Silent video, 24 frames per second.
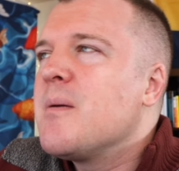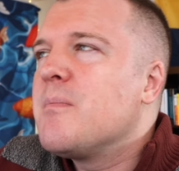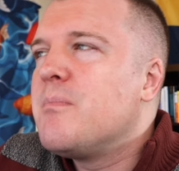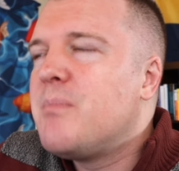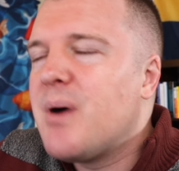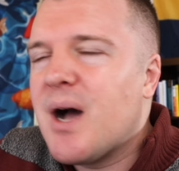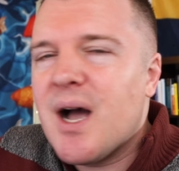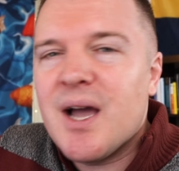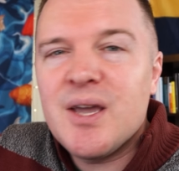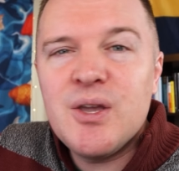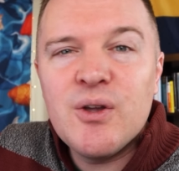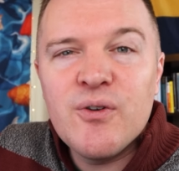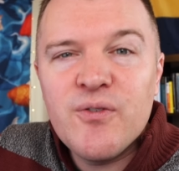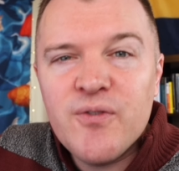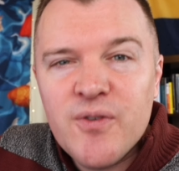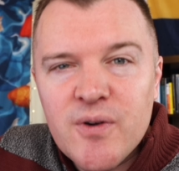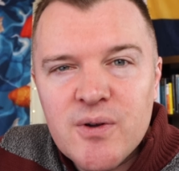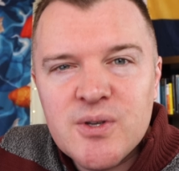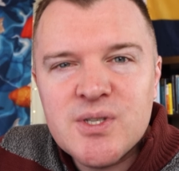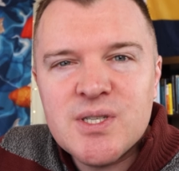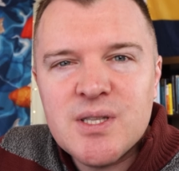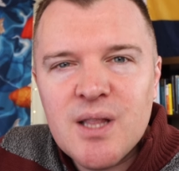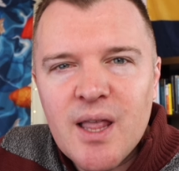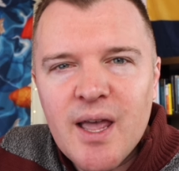Buy your
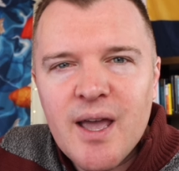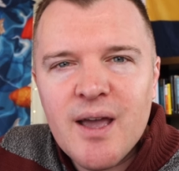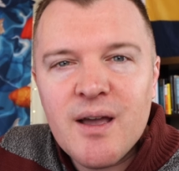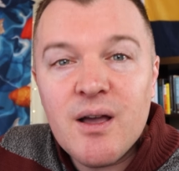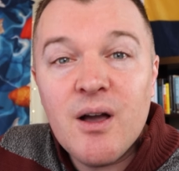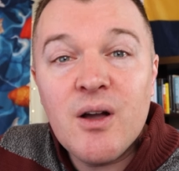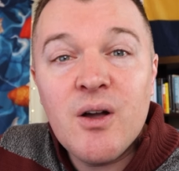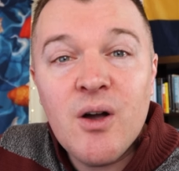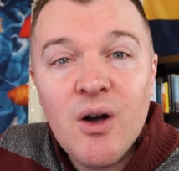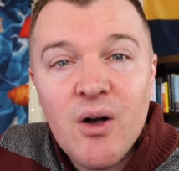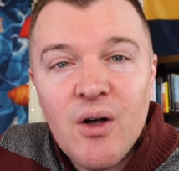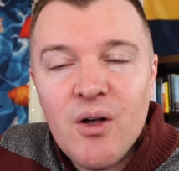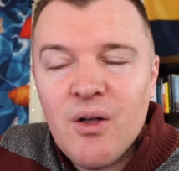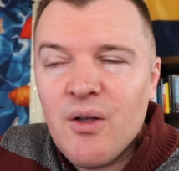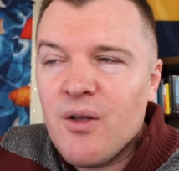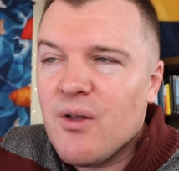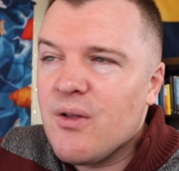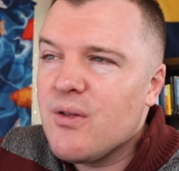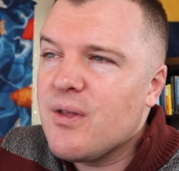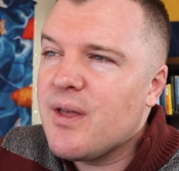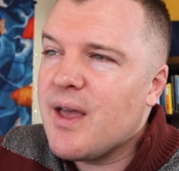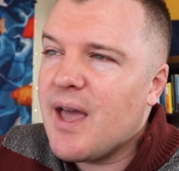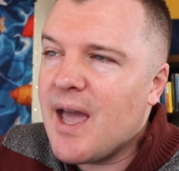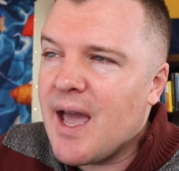first leg, a
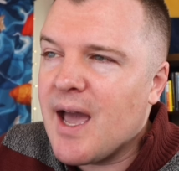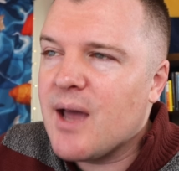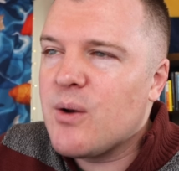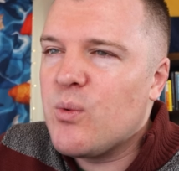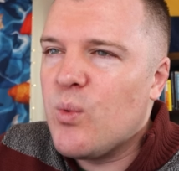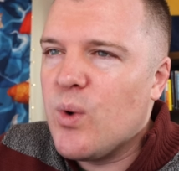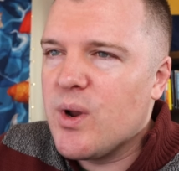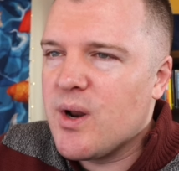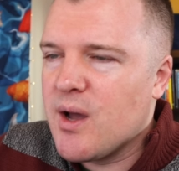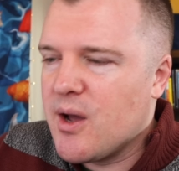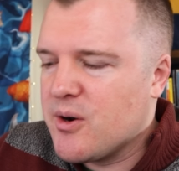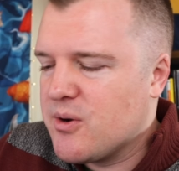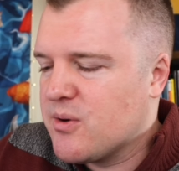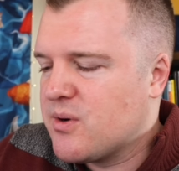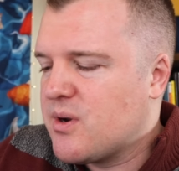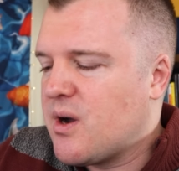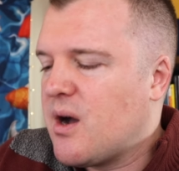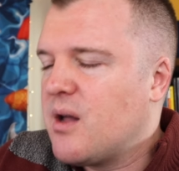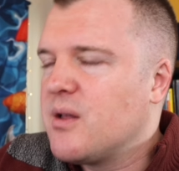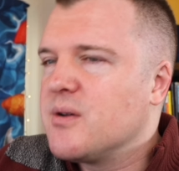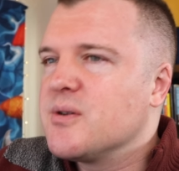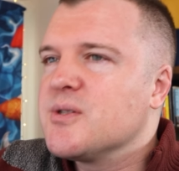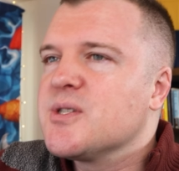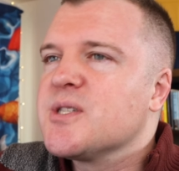call, at
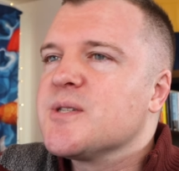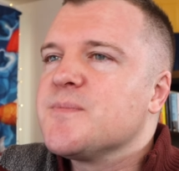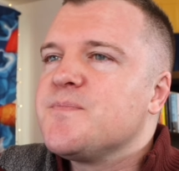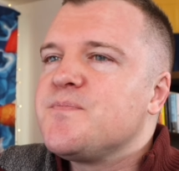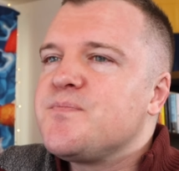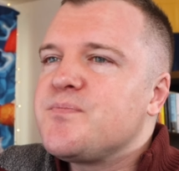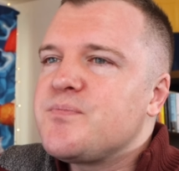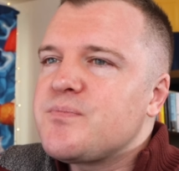$100.